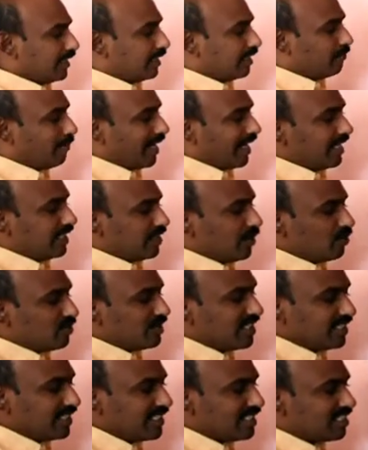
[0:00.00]
By
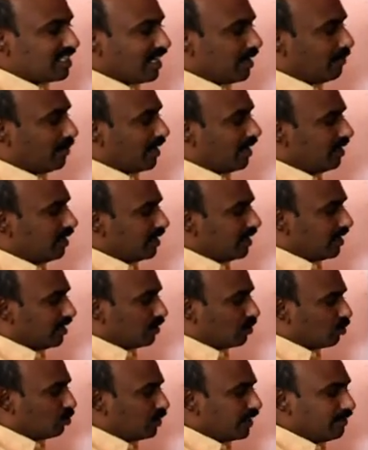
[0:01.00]
using this lemma,
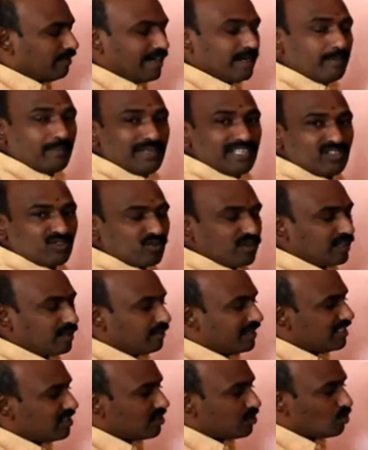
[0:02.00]
2 divide p square
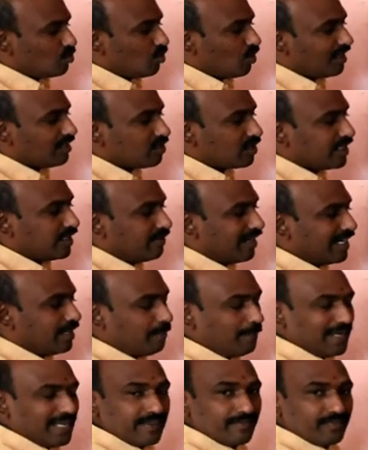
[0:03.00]
means 2 also
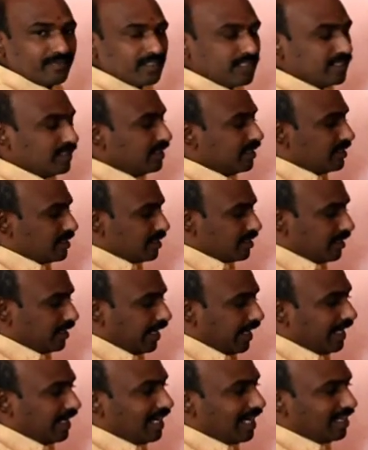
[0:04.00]
divide p.
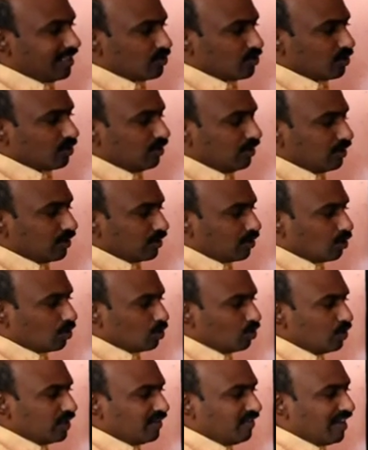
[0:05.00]
And also
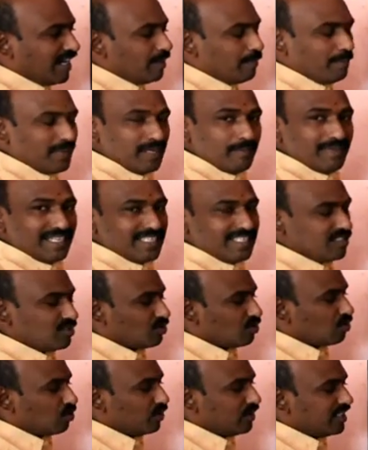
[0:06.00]
2 divide p
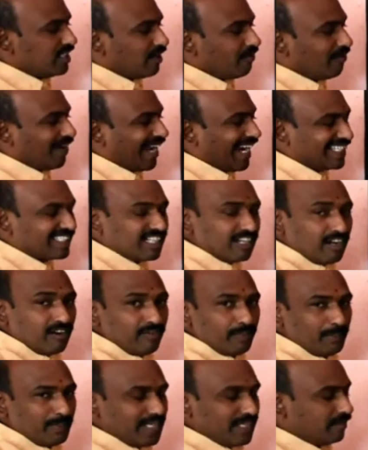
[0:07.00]
means 2 is a factor
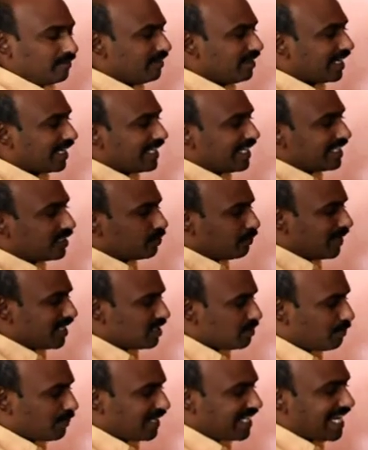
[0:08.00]
of p. We can
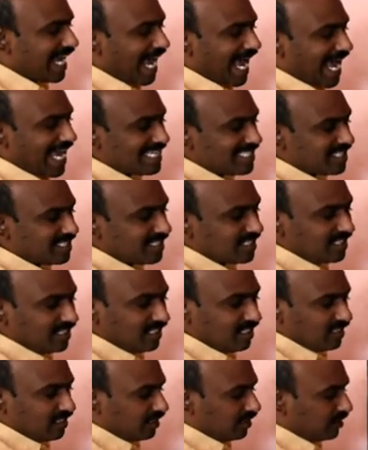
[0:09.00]
express p as
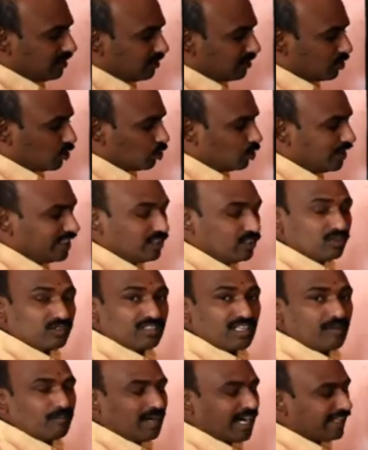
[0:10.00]
2 into
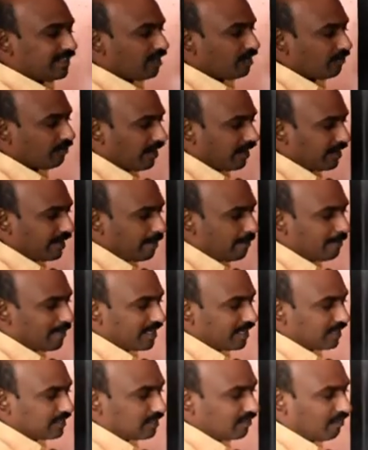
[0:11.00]
some other
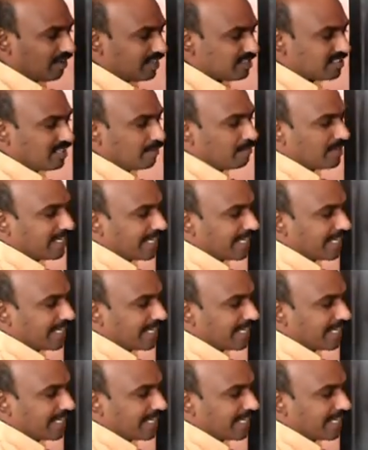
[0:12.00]
number for some